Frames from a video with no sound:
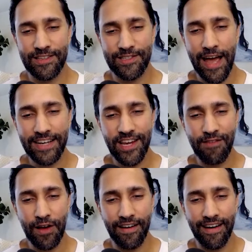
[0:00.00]
So I actually
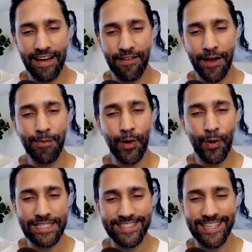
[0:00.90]
have a, I have a couple
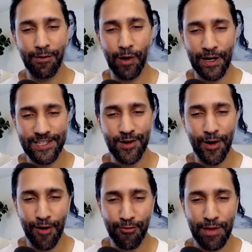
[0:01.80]
questions that I wanted to
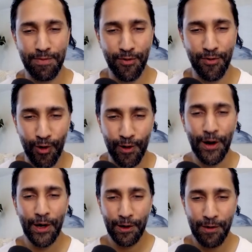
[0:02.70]
start off with before
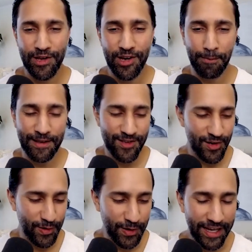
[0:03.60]
we jump
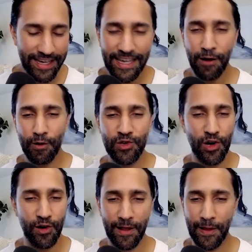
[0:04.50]
into Hero's Absolutely.
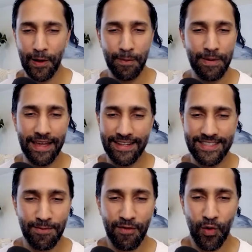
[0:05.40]
Journey a little bit
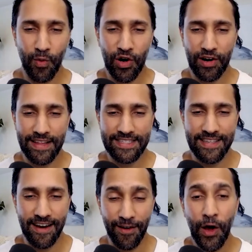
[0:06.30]
and some of your work that's
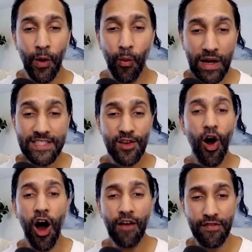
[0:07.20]
there. One is
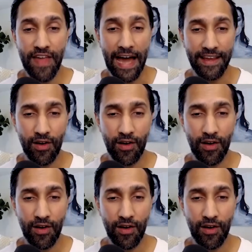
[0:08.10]
off of that.